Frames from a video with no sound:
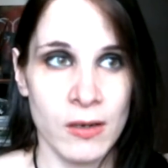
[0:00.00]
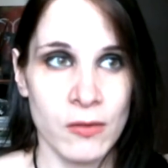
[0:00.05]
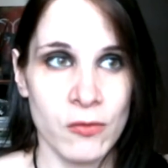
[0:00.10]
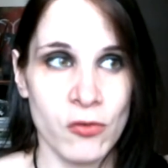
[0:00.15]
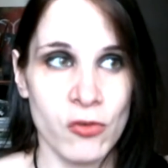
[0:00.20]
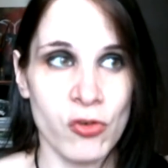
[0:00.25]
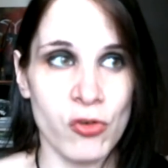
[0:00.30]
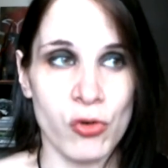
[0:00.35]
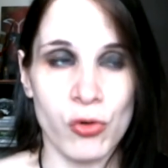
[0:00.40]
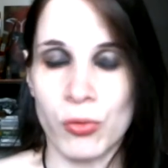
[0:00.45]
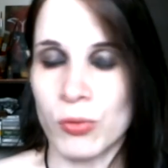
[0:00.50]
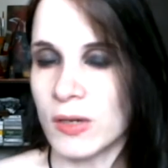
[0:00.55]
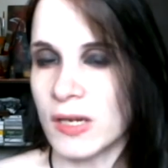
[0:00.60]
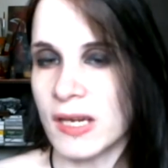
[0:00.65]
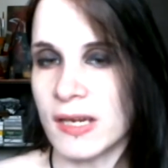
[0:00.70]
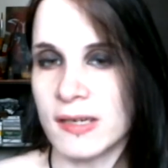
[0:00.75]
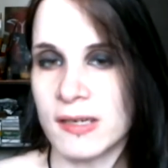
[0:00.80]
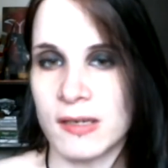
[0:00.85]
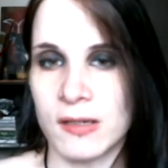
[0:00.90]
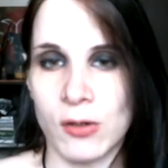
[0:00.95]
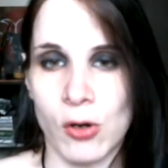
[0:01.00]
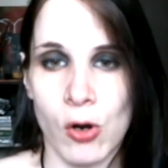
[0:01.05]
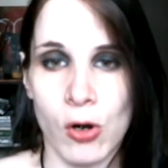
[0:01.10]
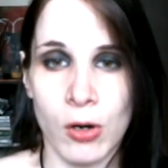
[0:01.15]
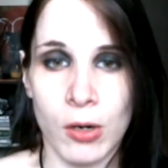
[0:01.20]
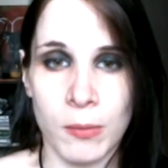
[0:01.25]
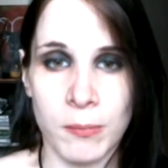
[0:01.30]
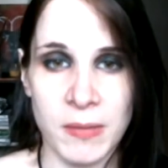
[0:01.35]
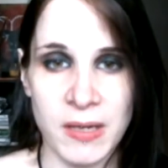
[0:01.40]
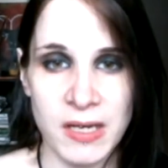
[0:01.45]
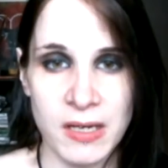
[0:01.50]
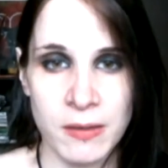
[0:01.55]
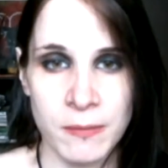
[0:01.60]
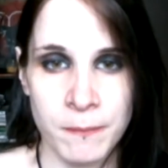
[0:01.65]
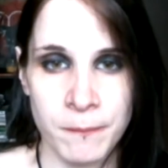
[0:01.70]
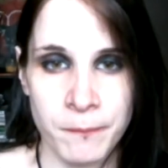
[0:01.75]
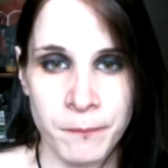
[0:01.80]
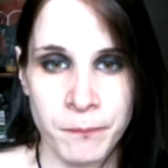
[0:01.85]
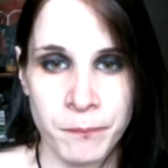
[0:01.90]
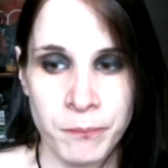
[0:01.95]
to create an army
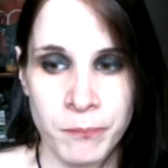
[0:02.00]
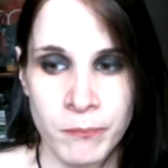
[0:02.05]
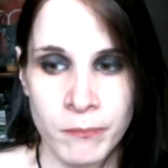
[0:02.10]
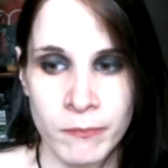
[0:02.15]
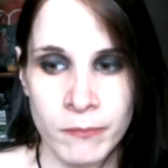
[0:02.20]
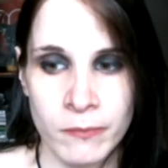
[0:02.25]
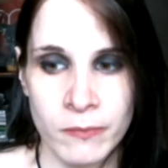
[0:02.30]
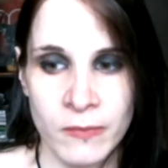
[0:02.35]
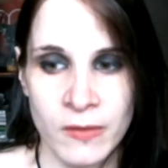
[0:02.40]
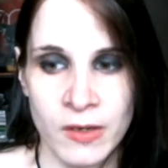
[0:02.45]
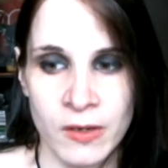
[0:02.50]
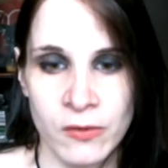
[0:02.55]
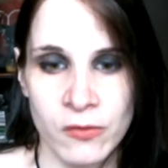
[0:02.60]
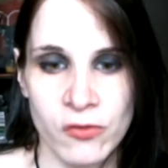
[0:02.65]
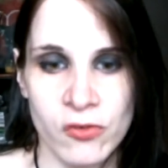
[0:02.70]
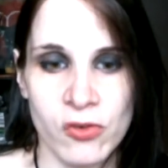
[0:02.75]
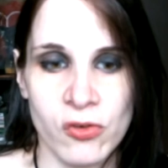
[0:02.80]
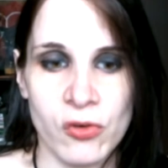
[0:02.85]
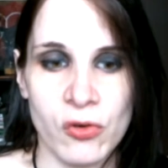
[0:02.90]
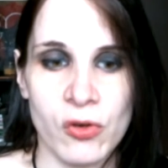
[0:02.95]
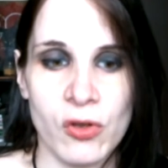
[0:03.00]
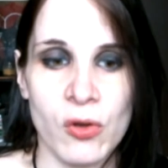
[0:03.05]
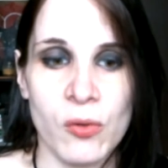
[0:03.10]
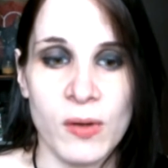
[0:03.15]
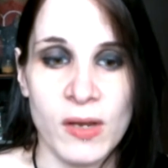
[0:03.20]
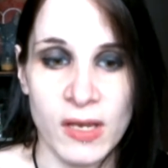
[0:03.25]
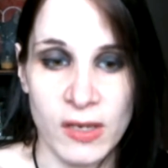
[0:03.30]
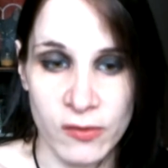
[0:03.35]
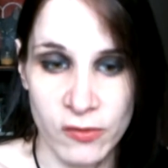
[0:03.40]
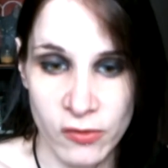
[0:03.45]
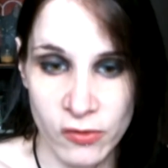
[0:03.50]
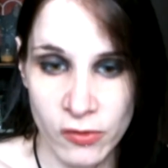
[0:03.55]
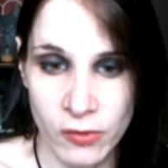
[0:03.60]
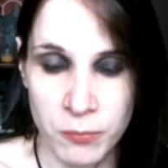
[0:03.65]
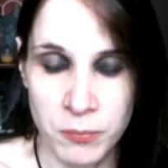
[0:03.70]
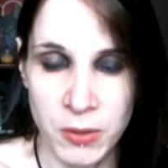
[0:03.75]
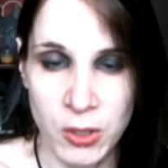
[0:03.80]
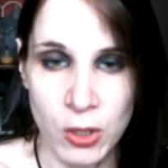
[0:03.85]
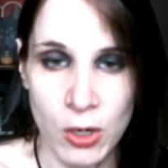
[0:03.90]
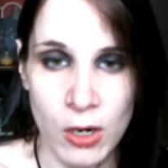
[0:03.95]
to go against the
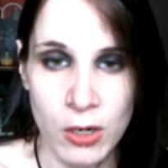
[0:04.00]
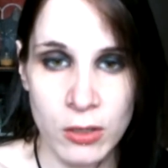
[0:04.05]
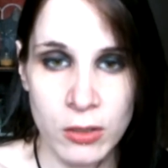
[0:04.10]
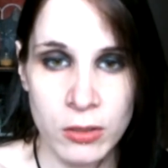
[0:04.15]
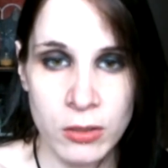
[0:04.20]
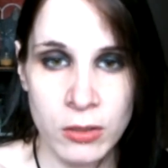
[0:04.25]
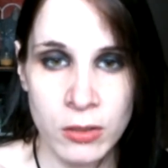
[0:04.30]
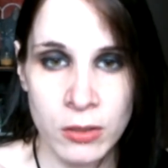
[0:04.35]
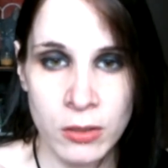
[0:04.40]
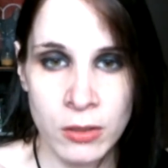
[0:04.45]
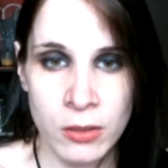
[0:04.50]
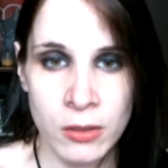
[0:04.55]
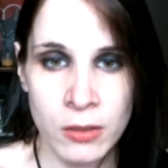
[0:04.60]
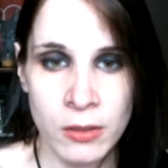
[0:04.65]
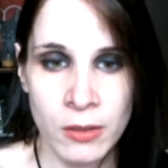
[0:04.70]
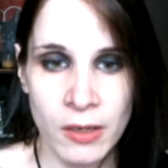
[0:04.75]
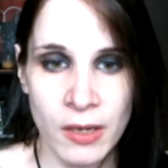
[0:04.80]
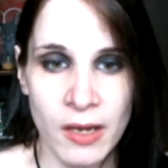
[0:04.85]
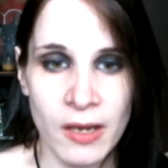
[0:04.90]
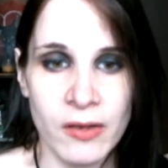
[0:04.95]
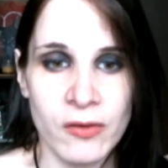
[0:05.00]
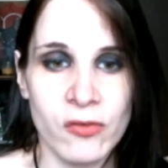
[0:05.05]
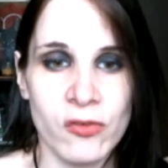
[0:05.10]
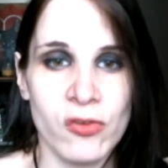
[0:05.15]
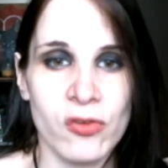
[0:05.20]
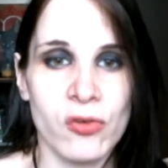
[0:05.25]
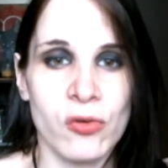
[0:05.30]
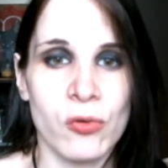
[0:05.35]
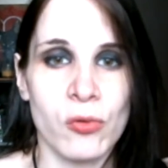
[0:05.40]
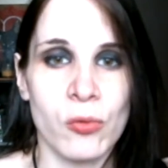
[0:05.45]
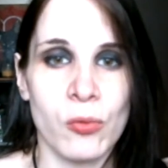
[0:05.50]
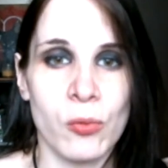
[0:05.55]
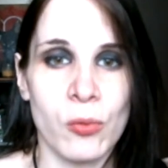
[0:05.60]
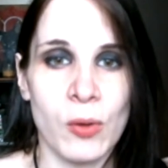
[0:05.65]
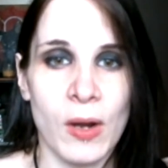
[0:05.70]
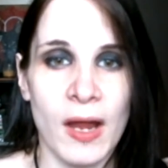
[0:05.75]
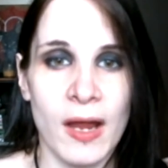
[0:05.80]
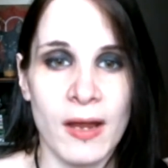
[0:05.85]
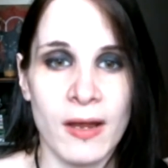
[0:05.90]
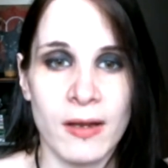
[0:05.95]
Marok, and to
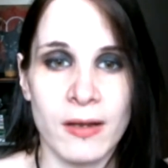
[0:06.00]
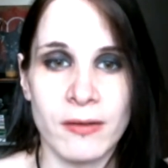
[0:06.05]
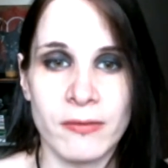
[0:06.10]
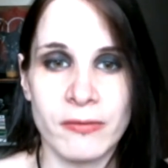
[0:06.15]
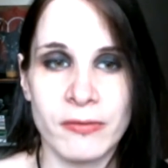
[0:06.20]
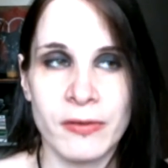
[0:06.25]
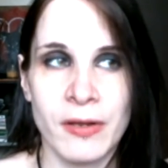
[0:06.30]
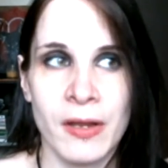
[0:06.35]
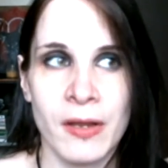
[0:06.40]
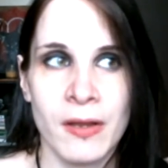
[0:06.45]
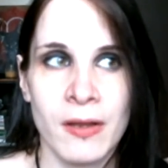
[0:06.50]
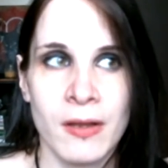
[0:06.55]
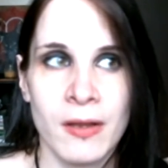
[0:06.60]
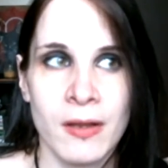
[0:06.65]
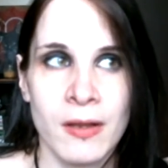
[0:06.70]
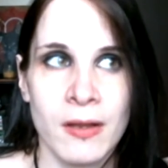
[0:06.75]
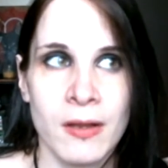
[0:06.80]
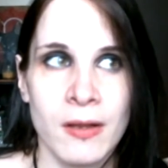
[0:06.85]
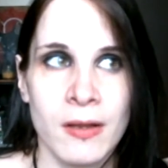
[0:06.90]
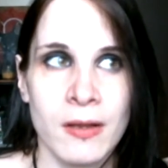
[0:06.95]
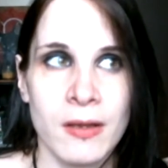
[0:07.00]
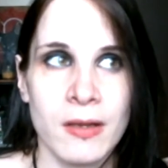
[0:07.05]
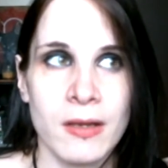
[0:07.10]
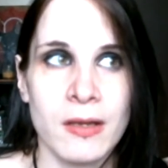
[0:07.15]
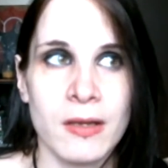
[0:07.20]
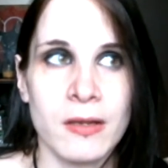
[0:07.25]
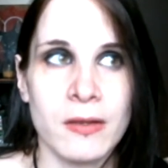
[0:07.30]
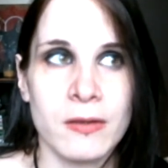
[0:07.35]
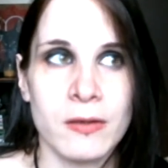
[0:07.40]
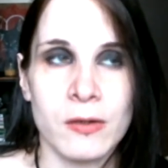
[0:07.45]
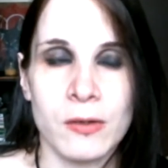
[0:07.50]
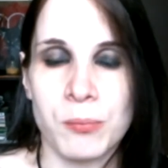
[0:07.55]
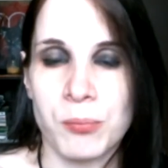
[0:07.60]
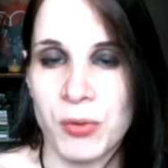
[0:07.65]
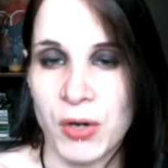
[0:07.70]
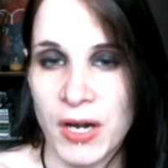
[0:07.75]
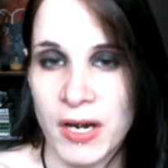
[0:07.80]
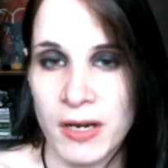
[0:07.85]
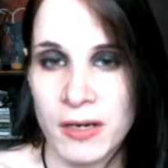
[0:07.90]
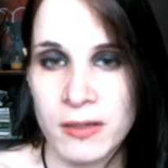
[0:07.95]
have either
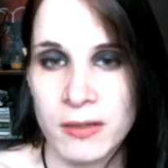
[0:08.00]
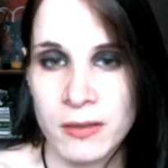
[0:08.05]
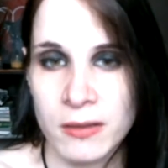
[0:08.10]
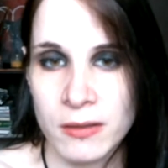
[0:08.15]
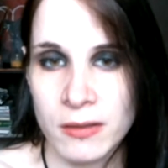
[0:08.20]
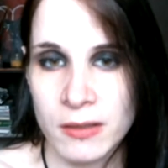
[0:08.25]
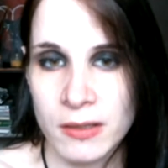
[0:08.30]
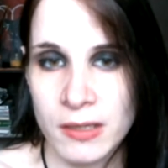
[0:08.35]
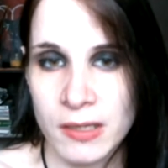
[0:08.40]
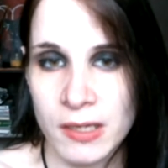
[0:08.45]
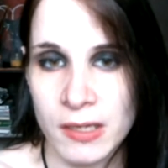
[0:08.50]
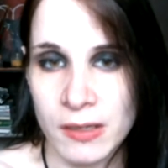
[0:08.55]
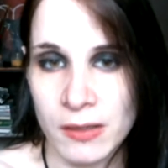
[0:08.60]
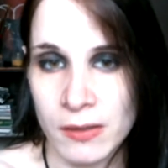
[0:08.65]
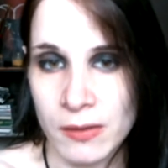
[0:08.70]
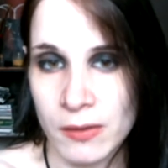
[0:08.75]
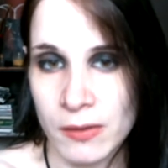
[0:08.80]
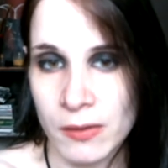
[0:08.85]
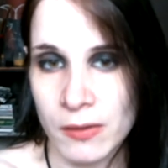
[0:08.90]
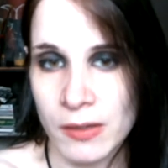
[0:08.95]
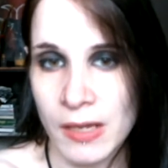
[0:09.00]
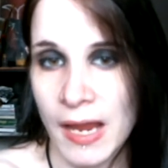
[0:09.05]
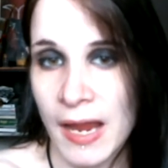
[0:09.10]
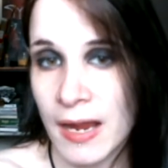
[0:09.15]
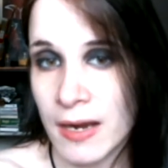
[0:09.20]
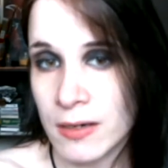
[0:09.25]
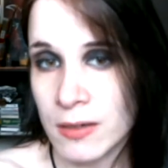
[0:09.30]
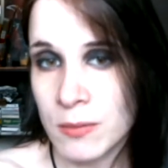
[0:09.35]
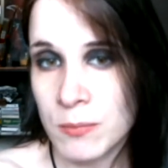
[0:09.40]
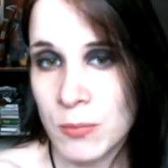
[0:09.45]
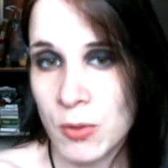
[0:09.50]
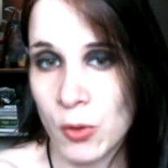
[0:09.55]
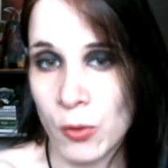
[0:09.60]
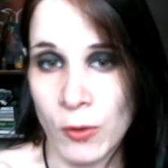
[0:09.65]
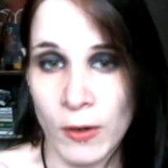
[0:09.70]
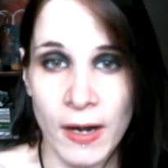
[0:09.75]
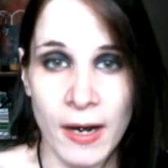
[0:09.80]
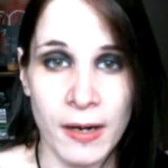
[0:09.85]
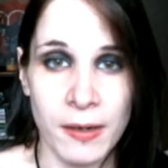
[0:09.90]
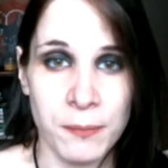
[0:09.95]
Bran kill Adam
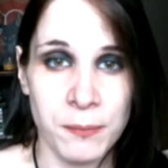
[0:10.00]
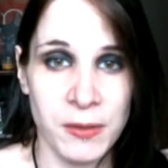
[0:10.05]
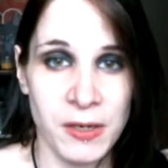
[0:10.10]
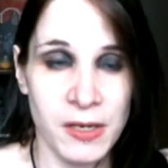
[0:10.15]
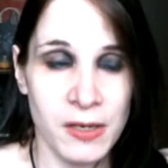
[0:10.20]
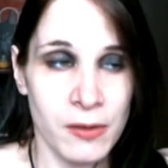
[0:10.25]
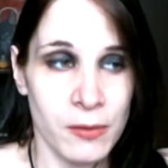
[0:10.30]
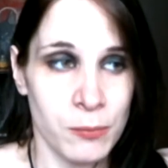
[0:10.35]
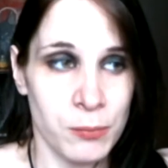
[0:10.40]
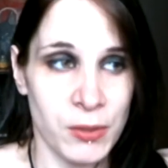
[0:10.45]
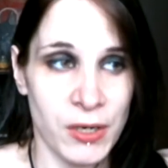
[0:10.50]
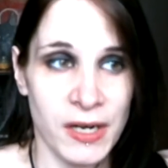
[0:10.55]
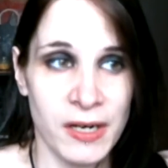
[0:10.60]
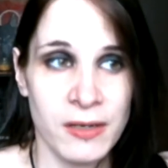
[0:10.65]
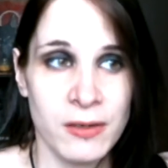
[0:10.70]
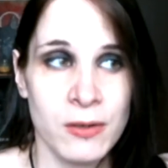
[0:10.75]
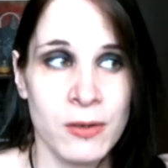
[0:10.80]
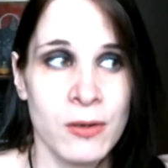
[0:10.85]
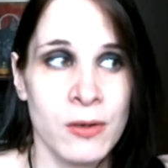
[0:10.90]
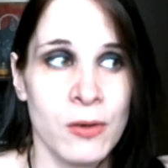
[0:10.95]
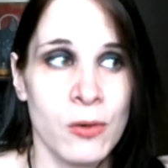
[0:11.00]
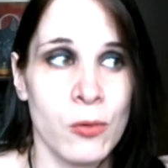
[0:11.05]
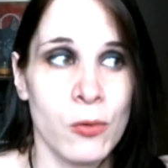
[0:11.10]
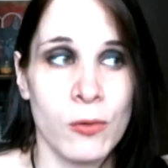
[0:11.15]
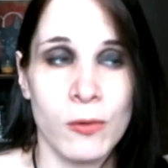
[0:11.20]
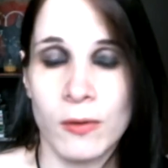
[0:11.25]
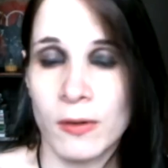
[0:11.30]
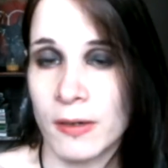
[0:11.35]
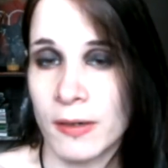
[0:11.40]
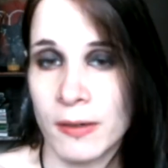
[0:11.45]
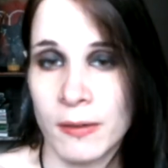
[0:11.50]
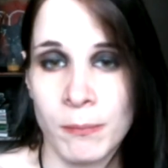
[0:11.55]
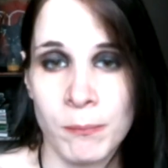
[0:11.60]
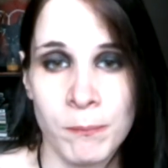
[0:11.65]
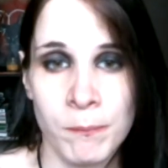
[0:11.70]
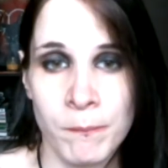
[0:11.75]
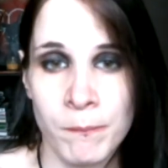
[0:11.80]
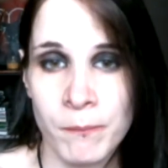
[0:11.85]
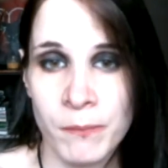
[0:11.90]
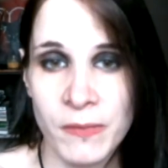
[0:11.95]
or Adam kill Bran, or
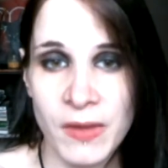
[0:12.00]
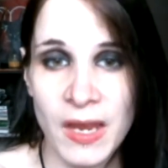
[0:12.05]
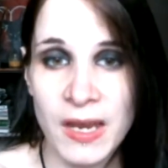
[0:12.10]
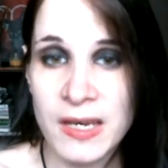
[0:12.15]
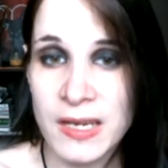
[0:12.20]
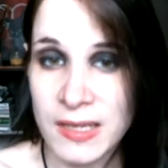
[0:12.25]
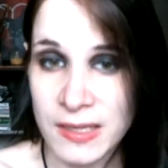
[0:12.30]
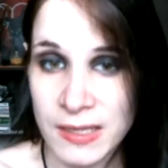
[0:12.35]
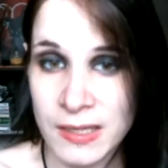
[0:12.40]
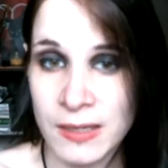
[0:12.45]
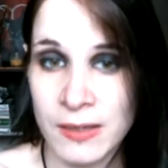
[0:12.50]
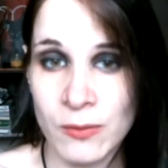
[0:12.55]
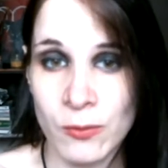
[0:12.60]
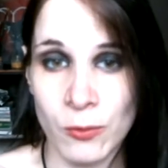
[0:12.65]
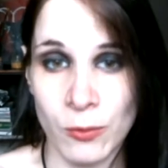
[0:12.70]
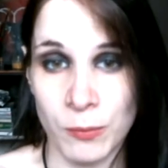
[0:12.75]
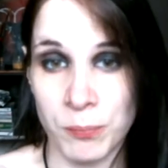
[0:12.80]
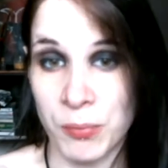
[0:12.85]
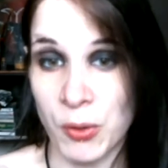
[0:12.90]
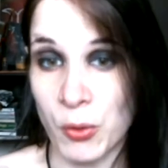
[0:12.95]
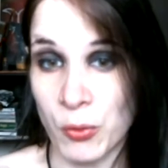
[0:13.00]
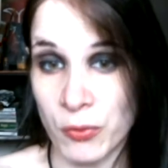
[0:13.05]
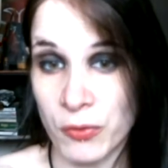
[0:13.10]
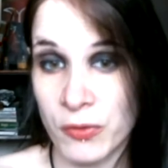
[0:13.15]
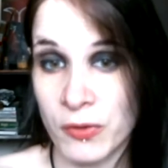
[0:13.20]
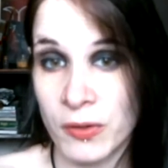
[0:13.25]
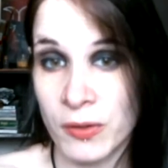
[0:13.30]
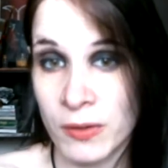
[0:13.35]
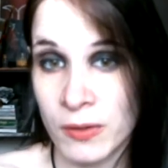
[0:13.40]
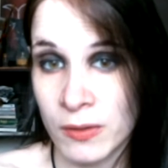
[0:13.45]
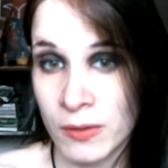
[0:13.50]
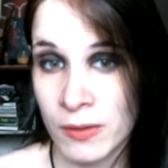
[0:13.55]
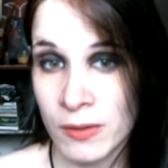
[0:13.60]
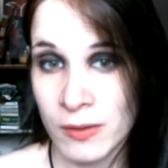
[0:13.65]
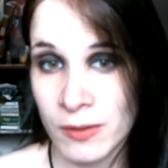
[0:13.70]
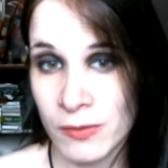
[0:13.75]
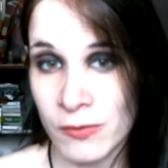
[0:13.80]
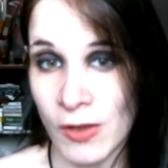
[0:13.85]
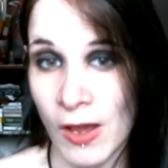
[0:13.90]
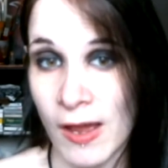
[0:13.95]
or both
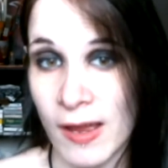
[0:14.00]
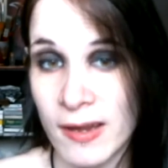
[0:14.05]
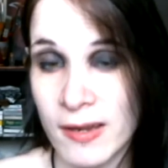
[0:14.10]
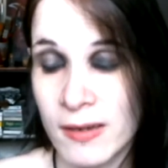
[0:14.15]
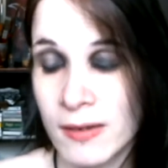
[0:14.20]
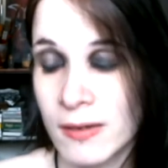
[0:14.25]
die.